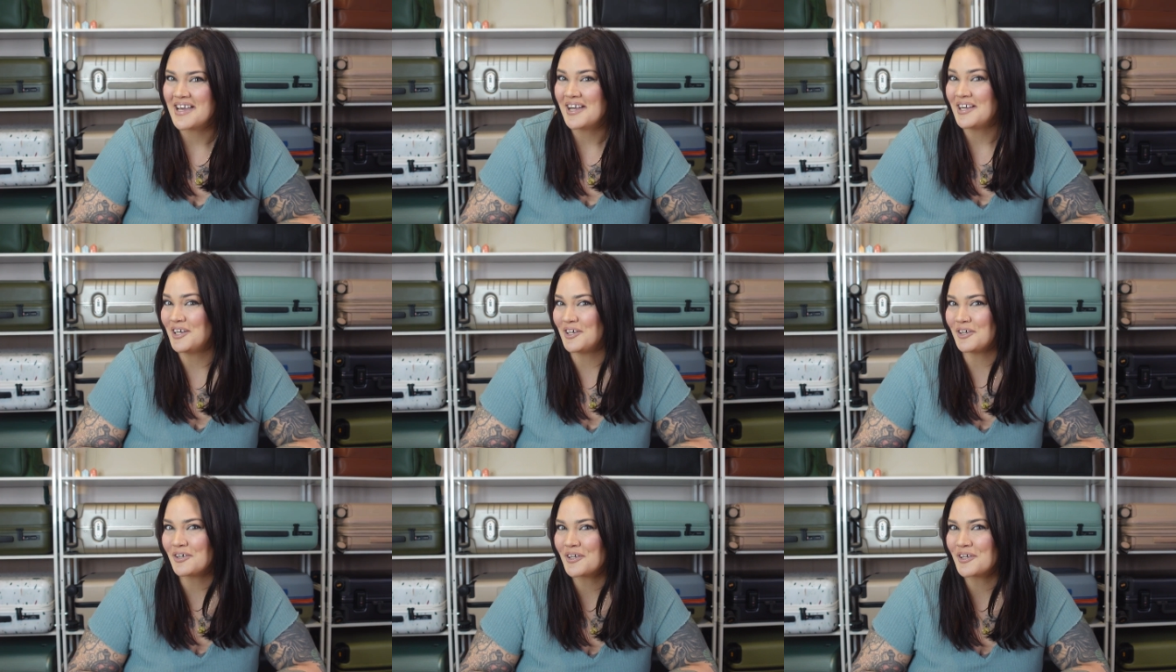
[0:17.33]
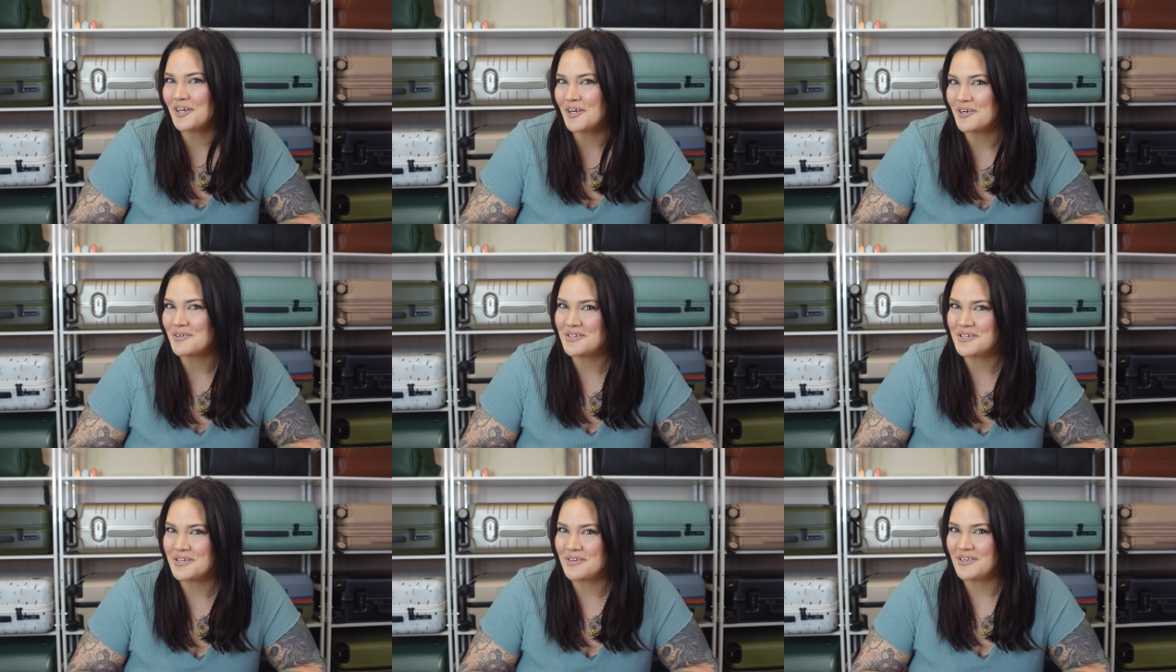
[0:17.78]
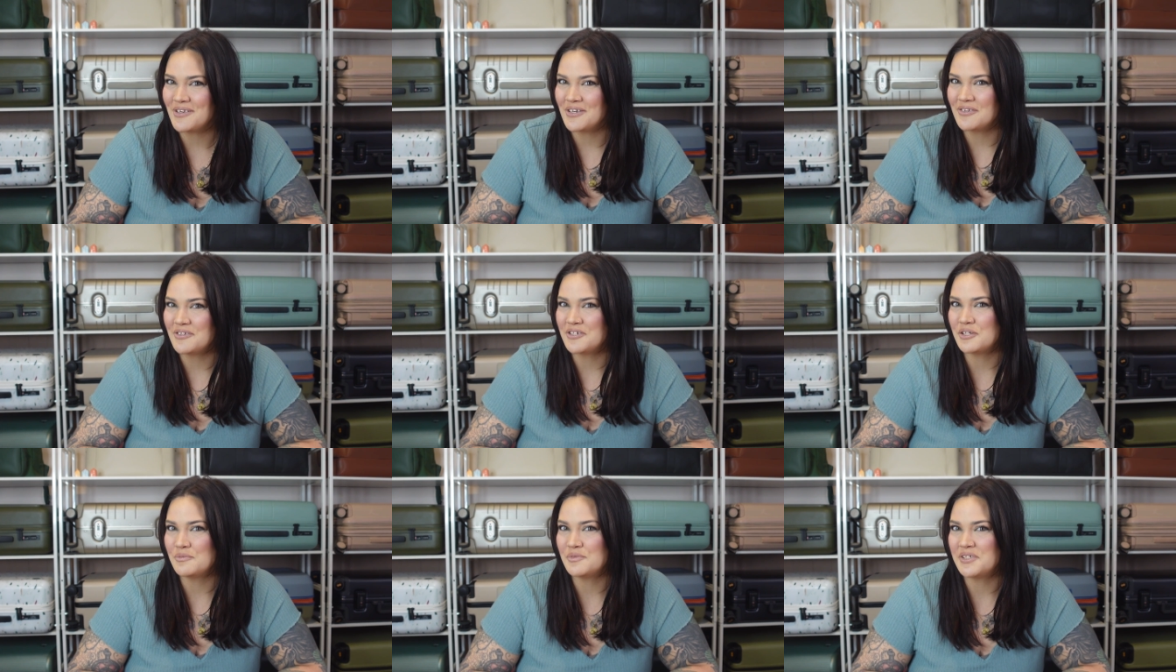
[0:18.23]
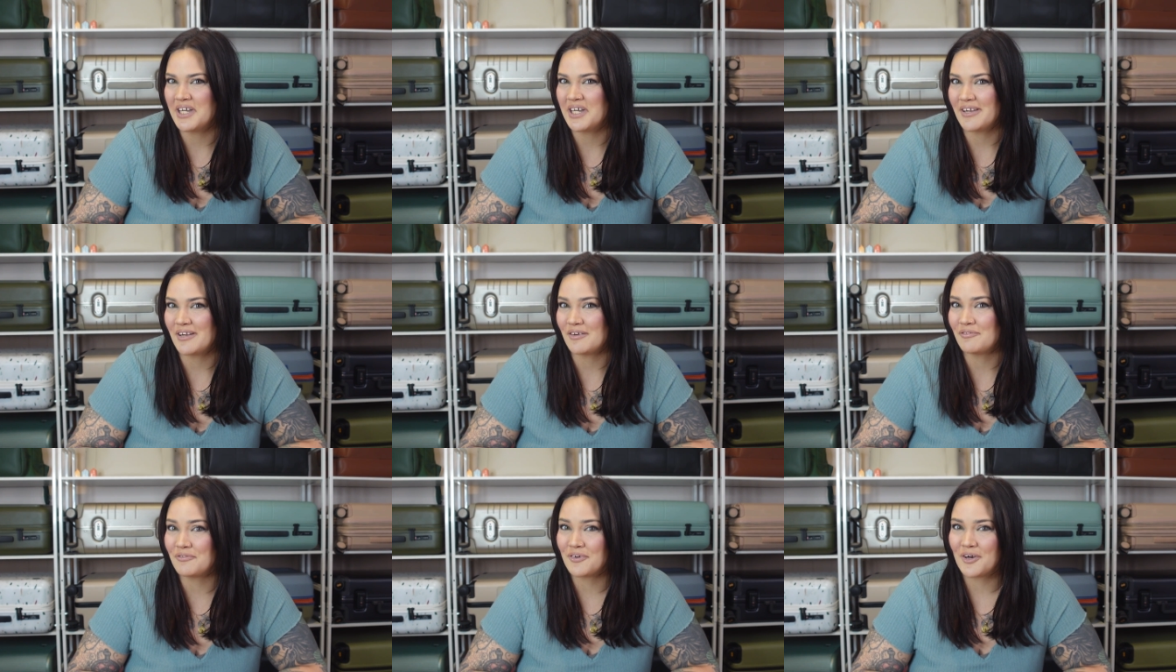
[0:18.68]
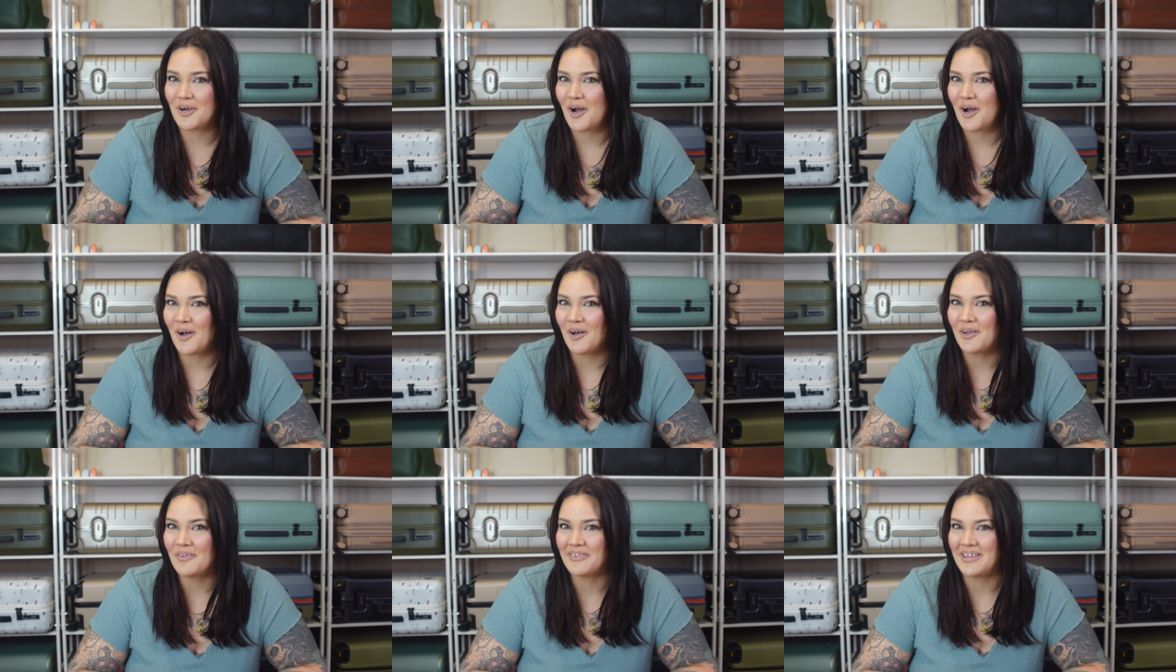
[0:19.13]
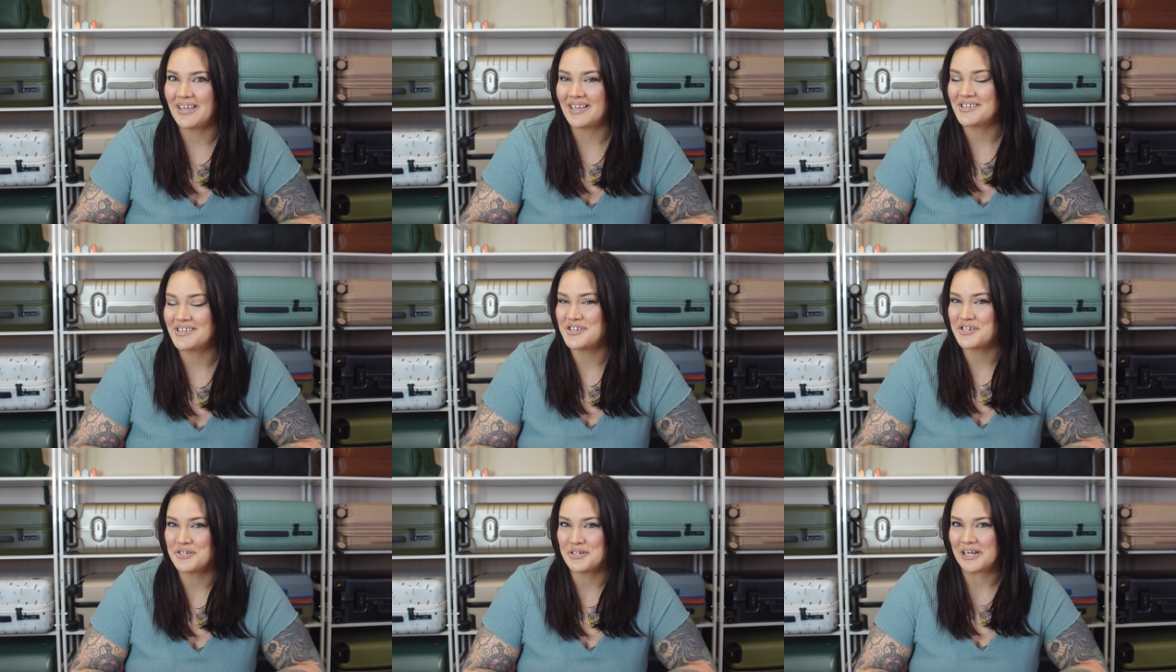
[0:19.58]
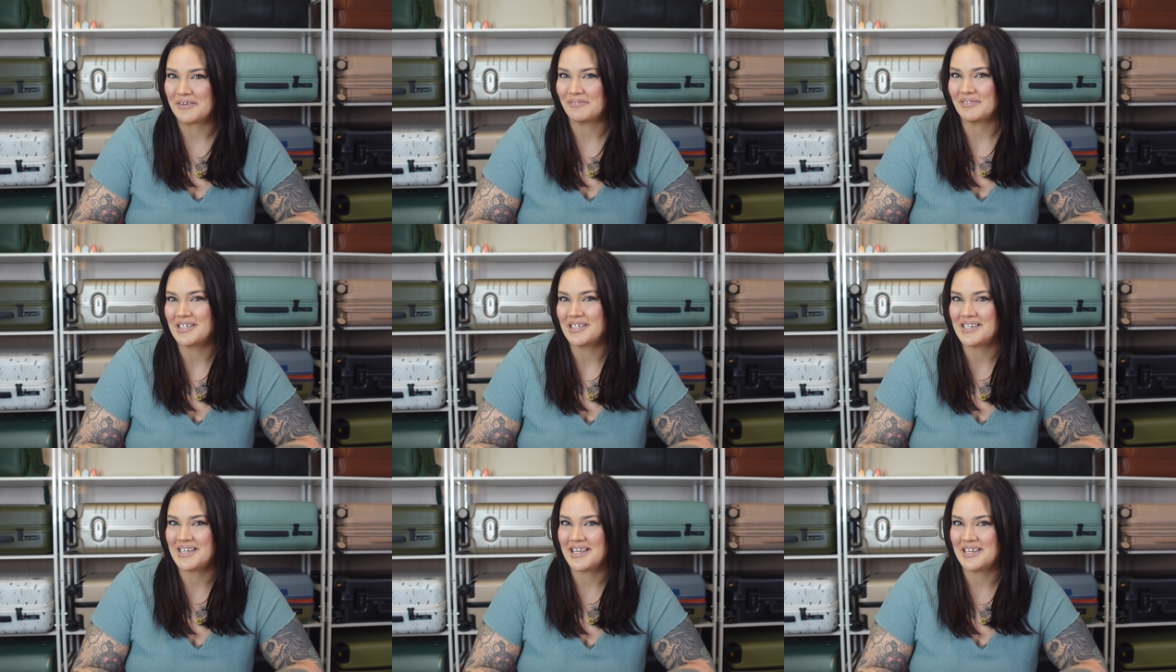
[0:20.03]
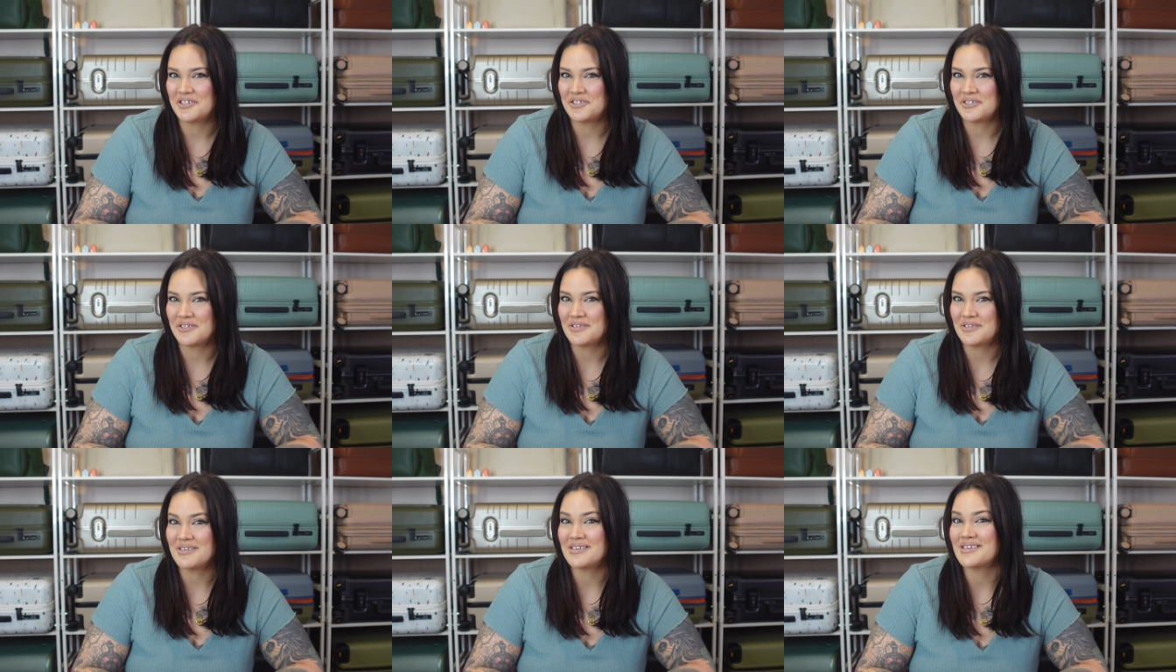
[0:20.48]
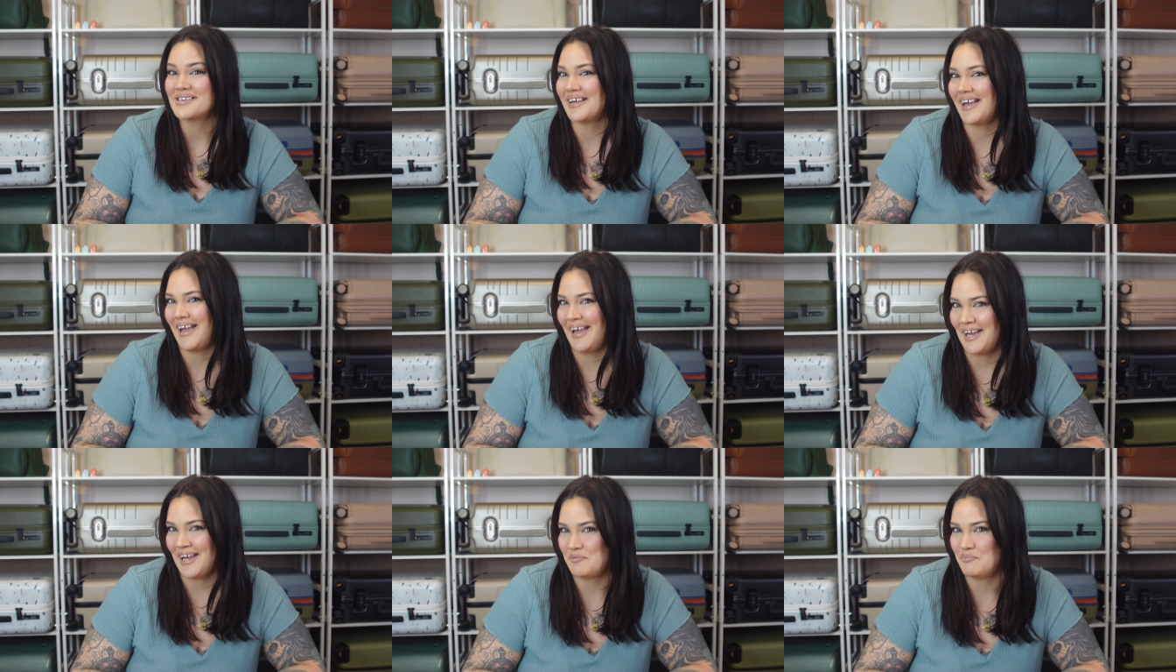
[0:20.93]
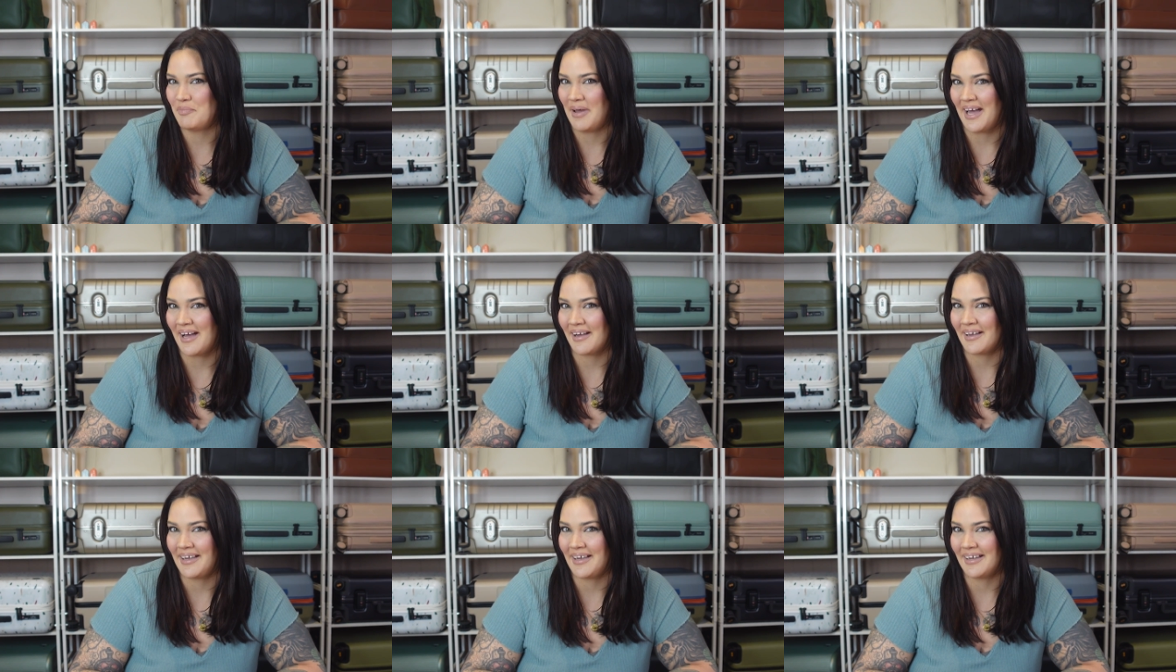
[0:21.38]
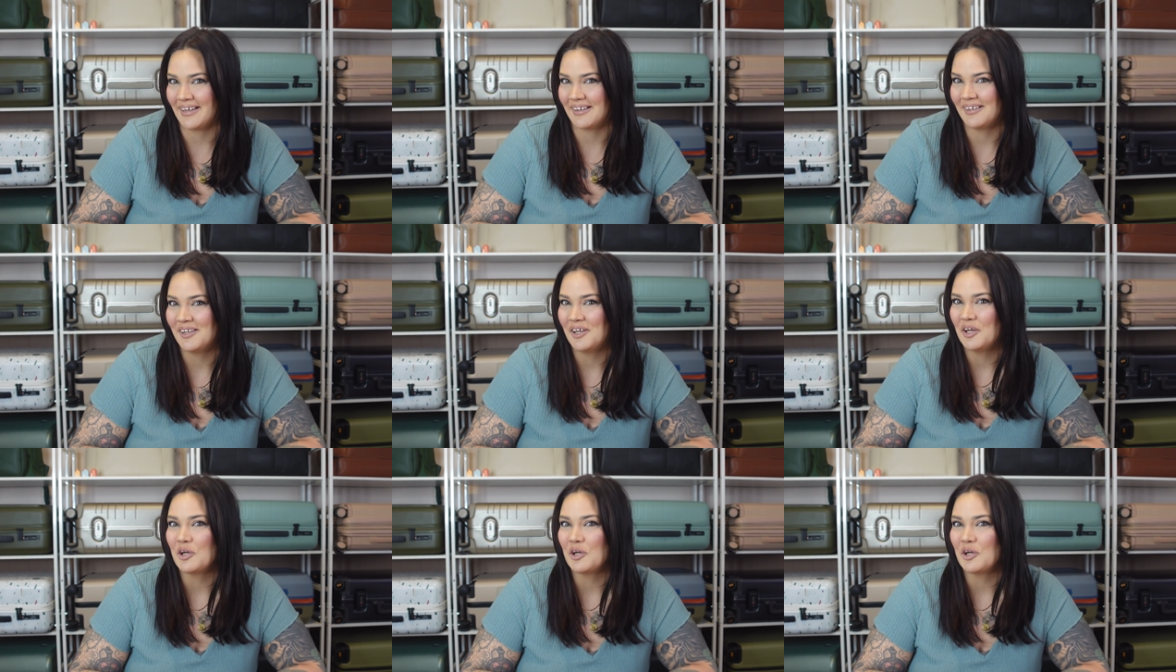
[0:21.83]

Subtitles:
your go-to YouTube channel for all things travel essentials and packing.